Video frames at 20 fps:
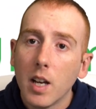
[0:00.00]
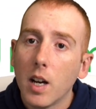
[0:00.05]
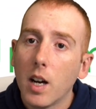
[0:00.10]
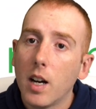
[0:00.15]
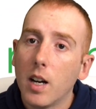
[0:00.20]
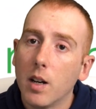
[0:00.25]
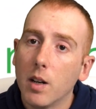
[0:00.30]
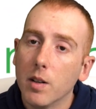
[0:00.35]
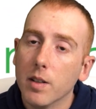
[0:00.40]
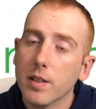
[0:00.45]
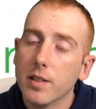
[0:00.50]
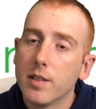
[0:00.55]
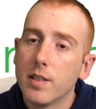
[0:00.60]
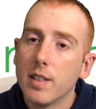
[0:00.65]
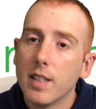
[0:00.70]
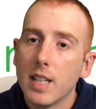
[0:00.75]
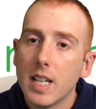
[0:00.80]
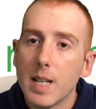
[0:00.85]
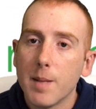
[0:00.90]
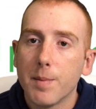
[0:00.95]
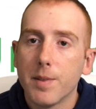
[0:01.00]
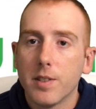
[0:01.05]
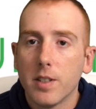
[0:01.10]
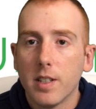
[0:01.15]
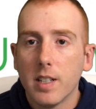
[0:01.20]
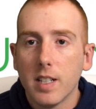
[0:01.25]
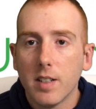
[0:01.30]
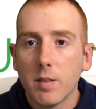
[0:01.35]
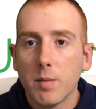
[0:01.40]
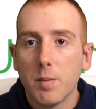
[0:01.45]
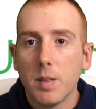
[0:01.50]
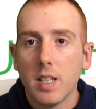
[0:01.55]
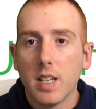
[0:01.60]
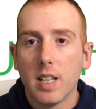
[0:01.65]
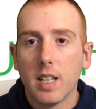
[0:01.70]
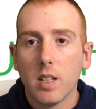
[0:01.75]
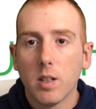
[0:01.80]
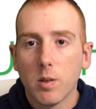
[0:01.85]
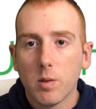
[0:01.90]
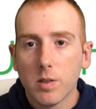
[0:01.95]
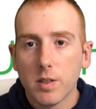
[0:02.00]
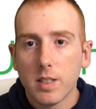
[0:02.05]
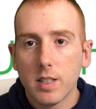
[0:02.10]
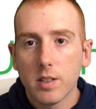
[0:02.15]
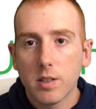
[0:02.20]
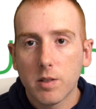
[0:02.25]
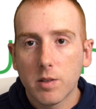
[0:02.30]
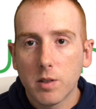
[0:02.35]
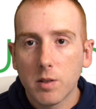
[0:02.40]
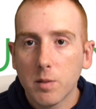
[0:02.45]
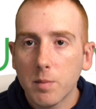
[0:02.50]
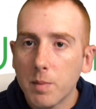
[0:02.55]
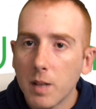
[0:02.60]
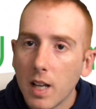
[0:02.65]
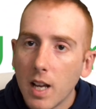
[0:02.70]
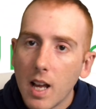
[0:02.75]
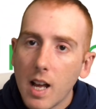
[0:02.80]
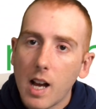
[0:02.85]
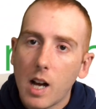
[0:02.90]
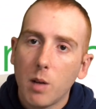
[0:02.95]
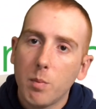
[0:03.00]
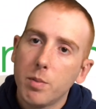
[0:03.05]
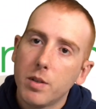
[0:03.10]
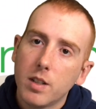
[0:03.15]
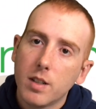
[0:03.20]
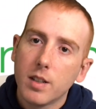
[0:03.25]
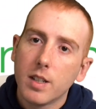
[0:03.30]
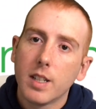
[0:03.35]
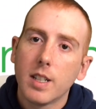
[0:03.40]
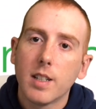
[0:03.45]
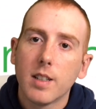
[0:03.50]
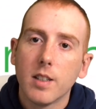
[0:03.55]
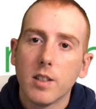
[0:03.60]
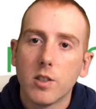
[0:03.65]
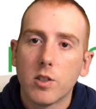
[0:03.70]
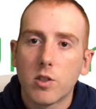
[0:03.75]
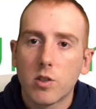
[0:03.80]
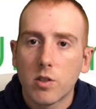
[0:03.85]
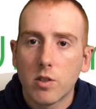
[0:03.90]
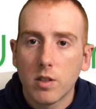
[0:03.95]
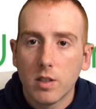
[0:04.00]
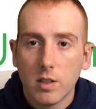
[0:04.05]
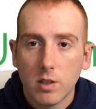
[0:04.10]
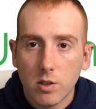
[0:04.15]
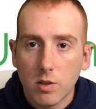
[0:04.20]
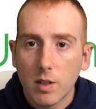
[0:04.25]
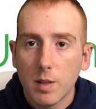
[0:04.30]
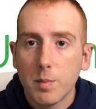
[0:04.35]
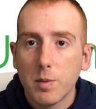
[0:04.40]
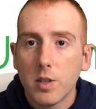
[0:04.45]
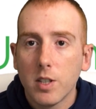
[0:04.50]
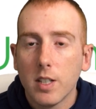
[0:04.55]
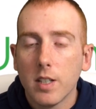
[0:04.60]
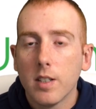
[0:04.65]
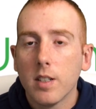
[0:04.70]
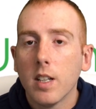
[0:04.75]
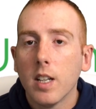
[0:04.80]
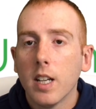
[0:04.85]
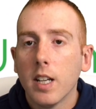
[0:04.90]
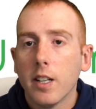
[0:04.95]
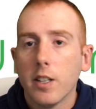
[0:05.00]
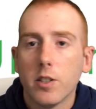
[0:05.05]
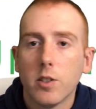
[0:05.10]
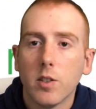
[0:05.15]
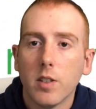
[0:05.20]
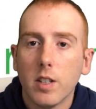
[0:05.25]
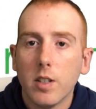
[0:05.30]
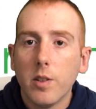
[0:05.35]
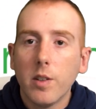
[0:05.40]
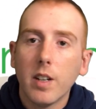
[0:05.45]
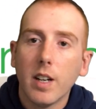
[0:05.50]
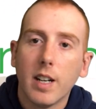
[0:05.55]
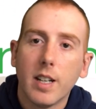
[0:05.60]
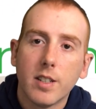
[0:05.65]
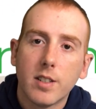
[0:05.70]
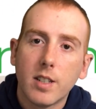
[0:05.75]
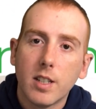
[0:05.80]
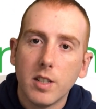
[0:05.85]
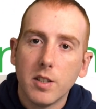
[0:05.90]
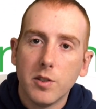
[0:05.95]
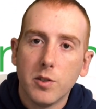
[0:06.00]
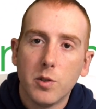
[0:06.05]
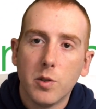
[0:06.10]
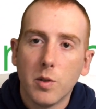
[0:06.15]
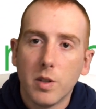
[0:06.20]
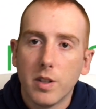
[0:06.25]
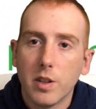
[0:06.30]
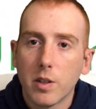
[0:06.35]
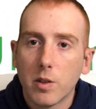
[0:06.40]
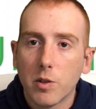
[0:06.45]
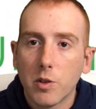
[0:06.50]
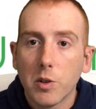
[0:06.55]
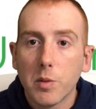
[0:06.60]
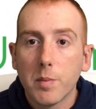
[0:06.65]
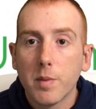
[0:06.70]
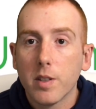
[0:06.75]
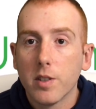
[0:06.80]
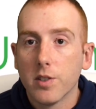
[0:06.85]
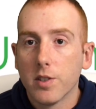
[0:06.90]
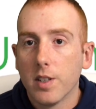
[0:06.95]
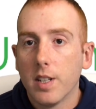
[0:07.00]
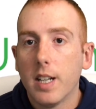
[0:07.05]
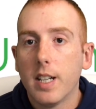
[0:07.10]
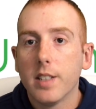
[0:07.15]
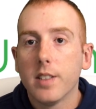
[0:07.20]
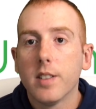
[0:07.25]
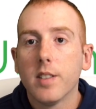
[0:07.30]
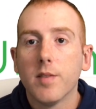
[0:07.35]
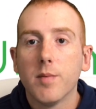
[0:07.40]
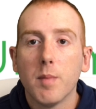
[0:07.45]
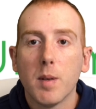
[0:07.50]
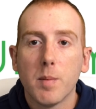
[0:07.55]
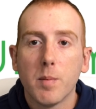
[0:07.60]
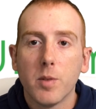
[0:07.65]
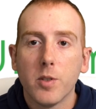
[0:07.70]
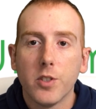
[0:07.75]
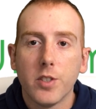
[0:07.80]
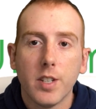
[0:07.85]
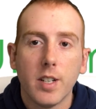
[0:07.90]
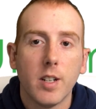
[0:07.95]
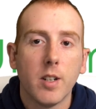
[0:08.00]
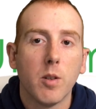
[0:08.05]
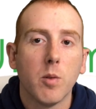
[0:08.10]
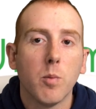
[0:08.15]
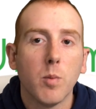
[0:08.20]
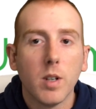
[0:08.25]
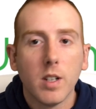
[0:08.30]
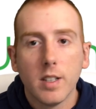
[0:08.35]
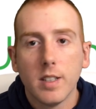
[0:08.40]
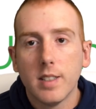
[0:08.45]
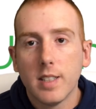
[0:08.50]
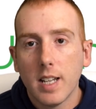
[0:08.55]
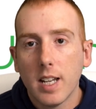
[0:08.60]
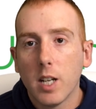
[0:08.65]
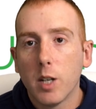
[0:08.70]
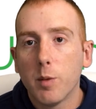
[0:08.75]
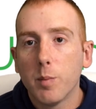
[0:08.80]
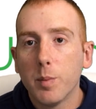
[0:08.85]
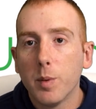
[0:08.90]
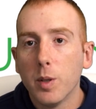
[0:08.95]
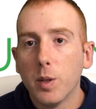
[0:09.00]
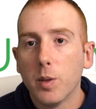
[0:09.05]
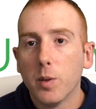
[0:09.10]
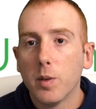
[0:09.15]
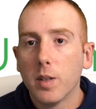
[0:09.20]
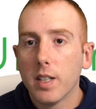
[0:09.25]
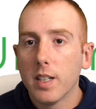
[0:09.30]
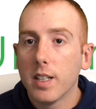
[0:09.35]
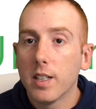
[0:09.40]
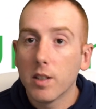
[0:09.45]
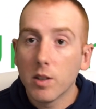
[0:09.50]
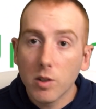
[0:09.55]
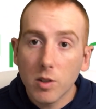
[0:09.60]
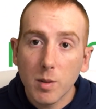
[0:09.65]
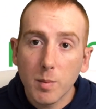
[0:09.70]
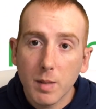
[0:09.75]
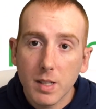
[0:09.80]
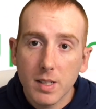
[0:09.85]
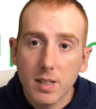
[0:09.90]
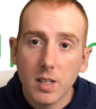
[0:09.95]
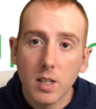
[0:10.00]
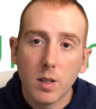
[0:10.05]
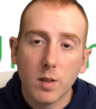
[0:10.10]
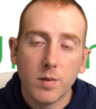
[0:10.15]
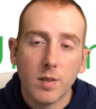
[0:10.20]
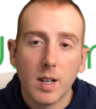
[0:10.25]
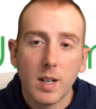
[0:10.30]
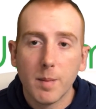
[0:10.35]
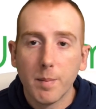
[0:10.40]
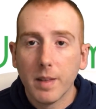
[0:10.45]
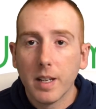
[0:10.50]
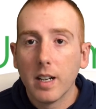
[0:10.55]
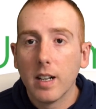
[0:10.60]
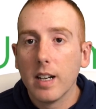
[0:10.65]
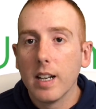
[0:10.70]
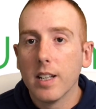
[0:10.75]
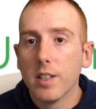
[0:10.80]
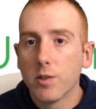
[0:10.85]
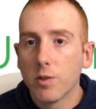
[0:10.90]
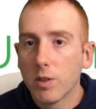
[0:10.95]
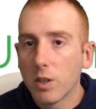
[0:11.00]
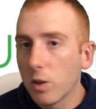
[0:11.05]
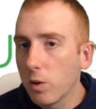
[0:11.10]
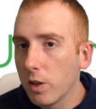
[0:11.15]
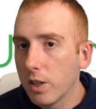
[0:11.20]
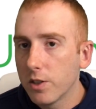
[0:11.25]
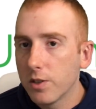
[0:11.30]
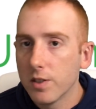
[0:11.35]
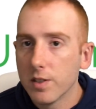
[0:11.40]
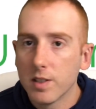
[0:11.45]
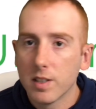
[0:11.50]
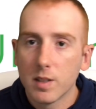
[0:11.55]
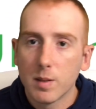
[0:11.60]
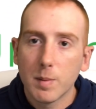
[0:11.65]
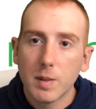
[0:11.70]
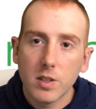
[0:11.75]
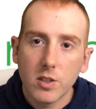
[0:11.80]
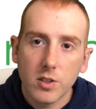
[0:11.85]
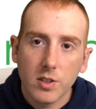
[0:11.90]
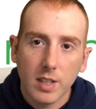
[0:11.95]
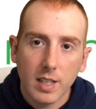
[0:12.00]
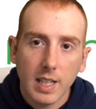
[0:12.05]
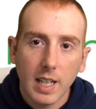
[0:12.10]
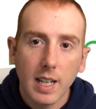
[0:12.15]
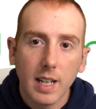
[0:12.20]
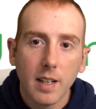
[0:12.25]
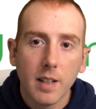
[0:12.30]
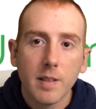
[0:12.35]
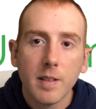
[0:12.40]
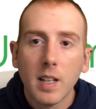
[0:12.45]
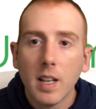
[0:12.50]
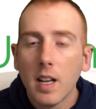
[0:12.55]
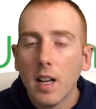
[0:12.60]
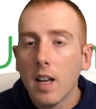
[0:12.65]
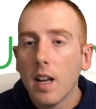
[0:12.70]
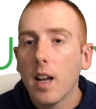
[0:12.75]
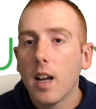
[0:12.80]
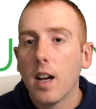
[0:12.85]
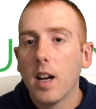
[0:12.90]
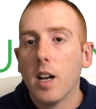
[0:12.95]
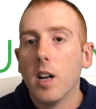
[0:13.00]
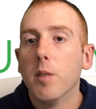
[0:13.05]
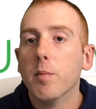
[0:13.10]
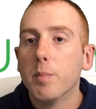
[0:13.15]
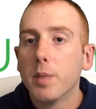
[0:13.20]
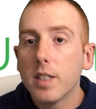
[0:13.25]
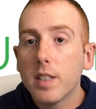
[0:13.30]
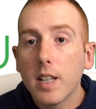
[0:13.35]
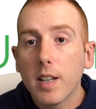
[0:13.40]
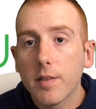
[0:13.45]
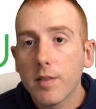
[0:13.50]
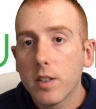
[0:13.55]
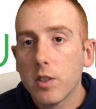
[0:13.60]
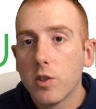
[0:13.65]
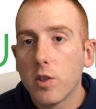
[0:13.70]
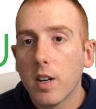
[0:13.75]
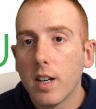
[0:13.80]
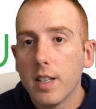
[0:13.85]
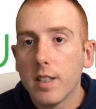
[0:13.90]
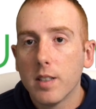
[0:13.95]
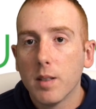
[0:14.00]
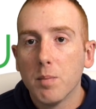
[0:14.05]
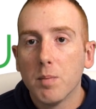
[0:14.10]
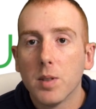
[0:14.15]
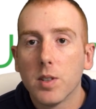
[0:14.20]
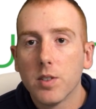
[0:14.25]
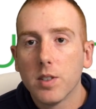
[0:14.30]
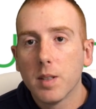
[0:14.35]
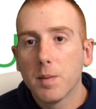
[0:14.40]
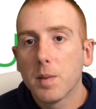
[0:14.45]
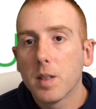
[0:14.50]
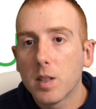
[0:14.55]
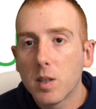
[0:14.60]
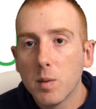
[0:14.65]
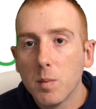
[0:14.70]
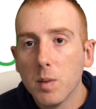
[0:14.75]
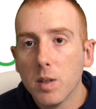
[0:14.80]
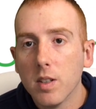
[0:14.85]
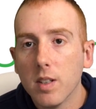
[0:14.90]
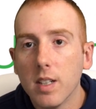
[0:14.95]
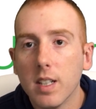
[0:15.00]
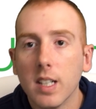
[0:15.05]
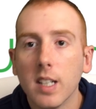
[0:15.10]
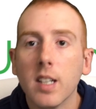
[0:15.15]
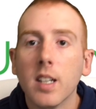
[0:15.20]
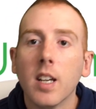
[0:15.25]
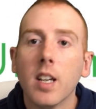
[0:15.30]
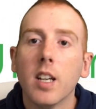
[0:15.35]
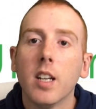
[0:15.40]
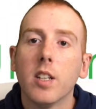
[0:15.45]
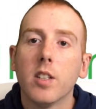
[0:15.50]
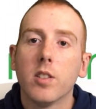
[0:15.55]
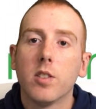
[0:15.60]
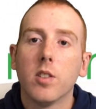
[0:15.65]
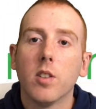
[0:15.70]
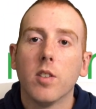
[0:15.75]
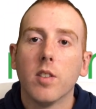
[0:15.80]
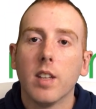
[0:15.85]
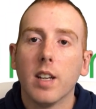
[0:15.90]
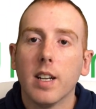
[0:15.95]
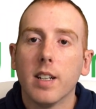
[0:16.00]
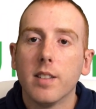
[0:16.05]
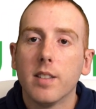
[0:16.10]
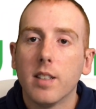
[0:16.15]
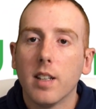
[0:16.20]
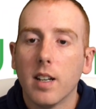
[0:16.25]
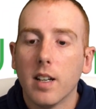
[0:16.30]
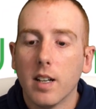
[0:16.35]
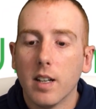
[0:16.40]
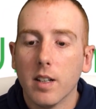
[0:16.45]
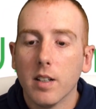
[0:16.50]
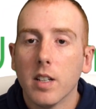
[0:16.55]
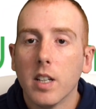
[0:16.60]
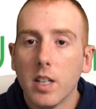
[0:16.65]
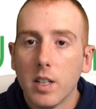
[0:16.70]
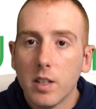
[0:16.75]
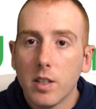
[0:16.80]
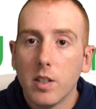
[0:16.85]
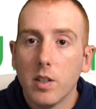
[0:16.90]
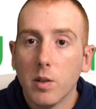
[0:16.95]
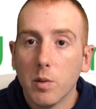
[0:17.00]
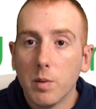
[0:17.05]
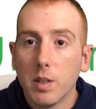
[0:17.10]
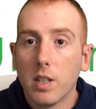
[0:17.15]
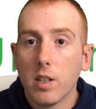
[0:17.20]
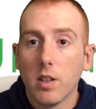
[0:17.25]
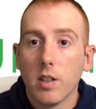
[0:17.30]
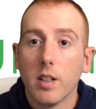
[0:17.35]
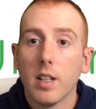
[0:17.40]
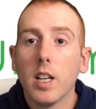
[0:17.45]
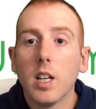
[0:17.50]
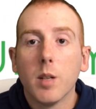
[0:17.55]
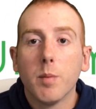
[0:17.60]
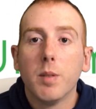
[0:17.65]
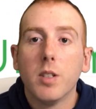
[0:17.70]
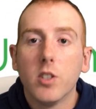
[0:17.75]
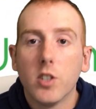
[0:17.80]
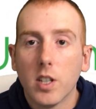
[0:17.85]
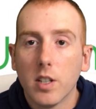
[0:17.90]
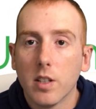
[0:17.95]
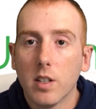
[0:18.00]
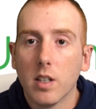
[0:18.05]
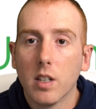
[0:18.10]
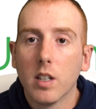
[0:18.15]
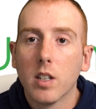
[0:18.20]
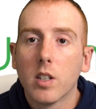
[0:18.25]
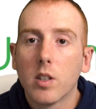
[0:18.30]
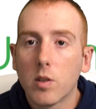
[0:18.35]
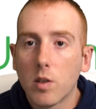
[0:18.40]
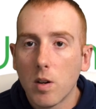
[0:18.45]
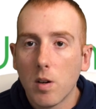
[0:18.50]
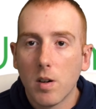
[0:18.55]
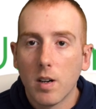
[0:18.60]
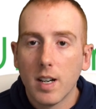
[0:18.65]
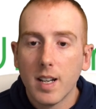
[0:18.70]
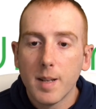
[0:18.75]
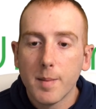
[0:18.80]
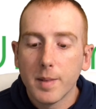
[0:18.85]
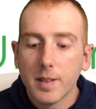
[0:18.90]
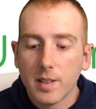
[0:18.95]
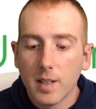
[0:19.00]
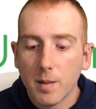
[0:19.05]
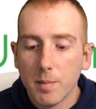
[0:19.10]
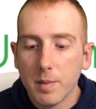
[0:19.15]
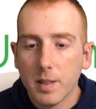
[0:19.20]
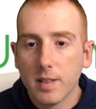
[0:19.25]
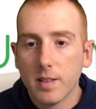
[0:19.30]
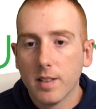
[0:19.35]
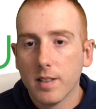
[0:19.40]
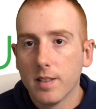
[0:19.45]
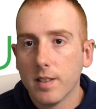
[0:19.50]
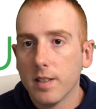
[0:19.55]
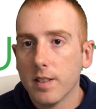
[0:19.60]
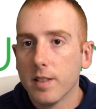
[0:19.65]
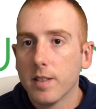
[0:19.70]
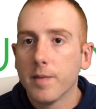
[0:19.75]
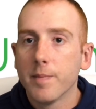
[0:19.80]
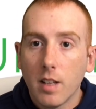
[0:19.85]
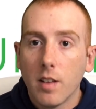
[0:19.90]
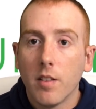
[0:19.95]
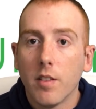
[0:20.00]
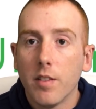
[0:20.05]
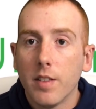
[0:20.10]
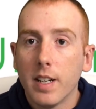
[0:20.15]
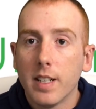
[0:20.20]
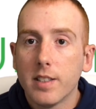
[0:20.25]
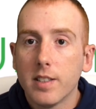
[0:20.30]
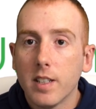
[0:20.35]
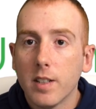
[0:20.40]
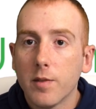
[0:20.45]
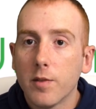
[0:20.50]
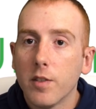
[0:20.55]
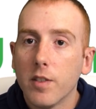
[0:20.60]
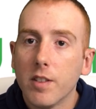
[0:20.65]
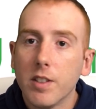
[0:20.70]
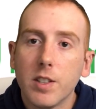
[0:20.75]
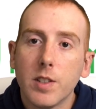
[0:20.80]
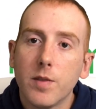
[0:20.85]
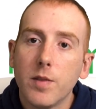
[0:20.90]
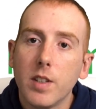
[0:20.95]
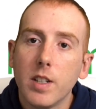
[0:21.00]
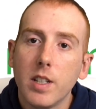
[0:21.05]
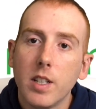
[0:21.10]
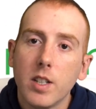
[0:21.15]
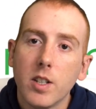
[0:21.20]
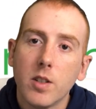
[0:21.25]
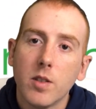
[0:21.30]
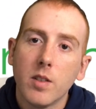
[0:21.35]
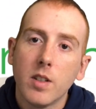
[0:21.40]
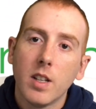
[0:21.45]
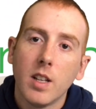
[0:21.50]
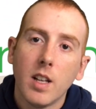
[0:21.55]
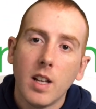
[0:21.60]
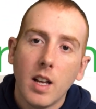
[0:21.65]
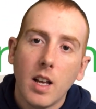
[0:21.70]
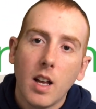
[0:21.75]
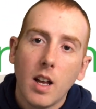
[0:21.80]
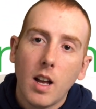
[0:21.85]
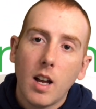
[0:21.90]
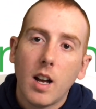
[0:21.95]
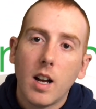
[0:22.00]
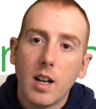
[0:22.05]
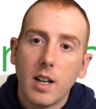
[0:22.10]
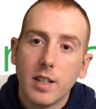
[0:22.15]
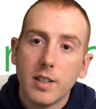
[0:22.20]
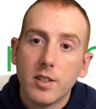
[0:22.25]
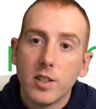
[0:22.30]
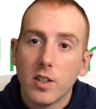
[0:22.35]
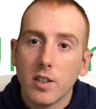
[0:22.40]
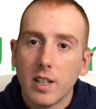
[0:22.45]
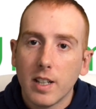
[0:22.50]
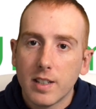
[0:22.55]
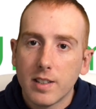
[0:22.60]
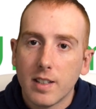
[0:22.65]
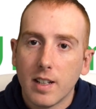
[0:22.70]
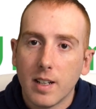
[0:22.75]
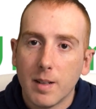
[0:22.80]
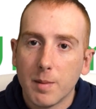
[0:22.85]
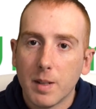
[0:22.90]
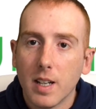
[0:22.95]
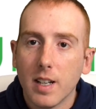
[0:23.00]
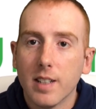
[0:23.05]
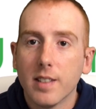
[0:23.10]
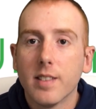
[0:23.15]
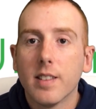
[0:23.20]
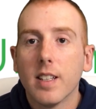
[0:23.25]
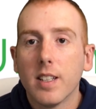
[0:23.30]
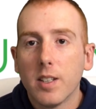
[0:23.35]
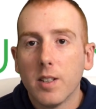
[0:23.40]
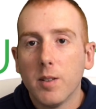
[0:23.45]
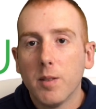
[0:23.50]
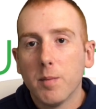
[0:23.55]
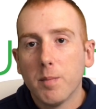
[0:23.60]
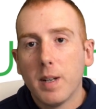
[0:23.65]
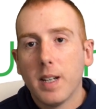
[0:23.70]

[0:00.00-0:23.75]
Uh, it's the Amazon F B A wholesale group. I'll put a link in the description so that you guys can join the group. There's lots of members there willing to help you, including myself. I'm there answering questions as much as I can, um, but definitely trying to build up the community so that uh, you know, we can all help each other grow our Amazon businesses. That's it for this video. Uh, till next time, guys. Thank you.